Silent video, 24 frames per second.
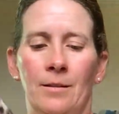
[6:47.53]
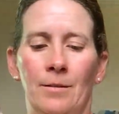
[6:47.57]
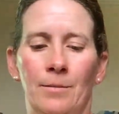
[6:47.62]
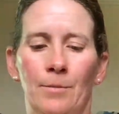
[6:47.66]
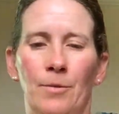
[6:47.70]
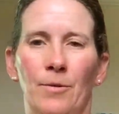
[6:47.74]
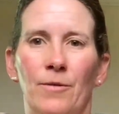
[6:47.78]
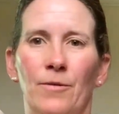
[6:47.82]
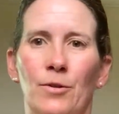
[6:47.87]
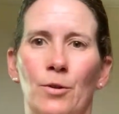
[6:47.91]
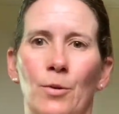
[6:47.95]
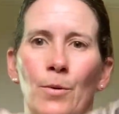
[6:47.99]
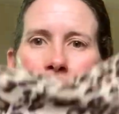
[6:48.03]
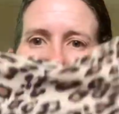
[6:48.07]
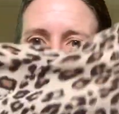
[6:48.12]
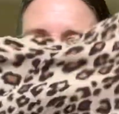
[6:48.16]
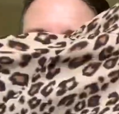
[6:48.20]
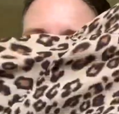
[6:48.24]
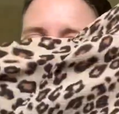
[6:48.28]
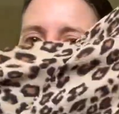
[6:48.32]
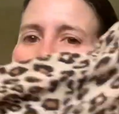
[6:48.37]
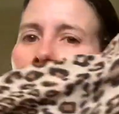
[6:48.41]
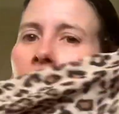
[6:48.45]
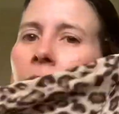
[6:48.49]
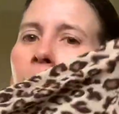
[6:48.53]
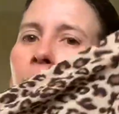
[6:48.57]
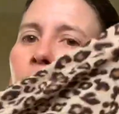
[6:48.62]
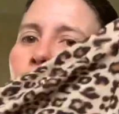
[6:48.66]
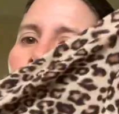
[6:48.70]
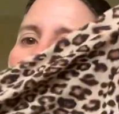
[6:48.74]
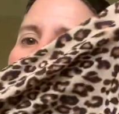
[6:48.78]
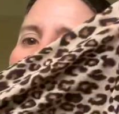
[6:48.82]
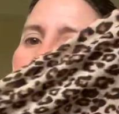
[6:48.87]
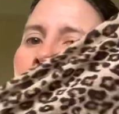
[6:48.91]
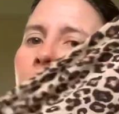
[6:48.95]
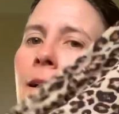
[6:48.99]
Up for
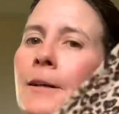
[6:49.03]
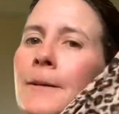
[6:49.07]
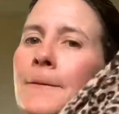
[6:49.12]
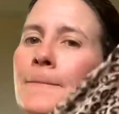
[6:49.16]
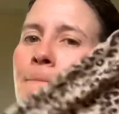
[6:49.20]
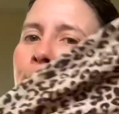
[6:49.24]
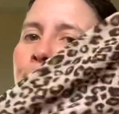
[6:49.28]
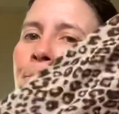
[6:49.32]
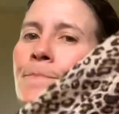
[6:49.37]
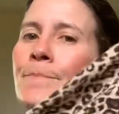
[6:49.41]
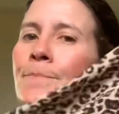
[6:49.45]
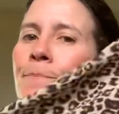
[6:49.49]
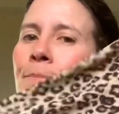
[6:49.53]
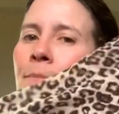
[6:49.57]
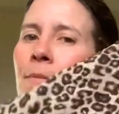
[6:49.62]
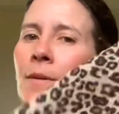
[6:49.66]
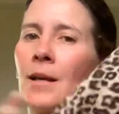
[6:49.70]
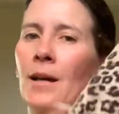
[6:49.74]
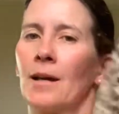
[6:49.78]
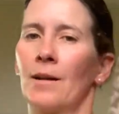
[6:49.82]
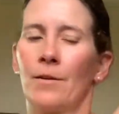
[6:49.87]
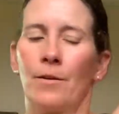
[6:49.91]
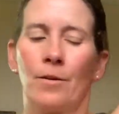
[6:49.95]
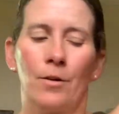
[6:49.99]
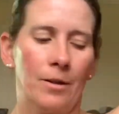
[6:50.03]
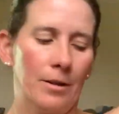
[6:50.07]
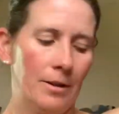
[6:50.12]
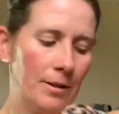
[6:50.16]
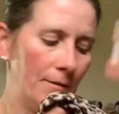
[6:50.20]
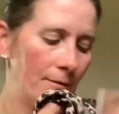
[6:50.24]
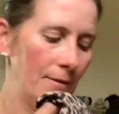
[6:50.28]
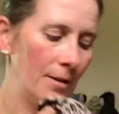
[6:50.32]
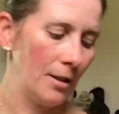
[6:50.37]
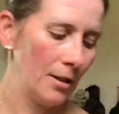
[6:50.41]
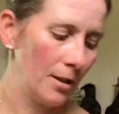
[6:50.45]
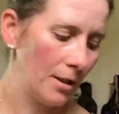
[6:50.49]
25p, thought I'd give it a